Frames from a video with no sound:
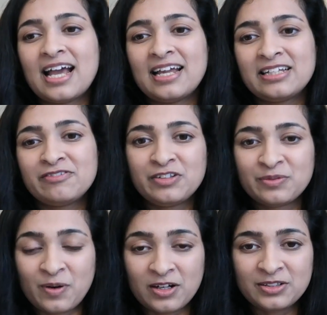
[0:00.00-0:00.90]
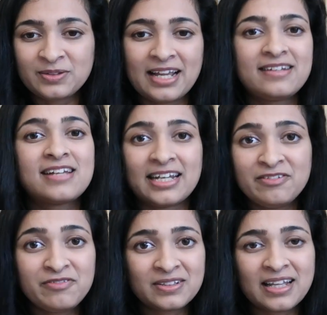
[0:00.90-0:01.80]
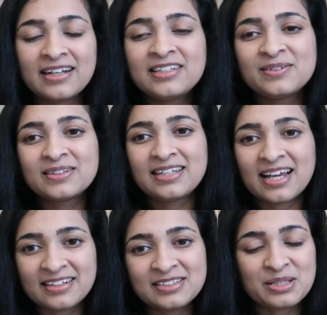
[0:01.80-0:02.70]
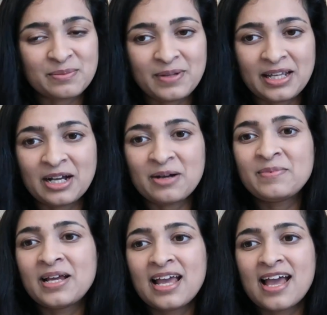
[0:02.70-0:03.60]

and if you want to get ready for that, you can carry some makeup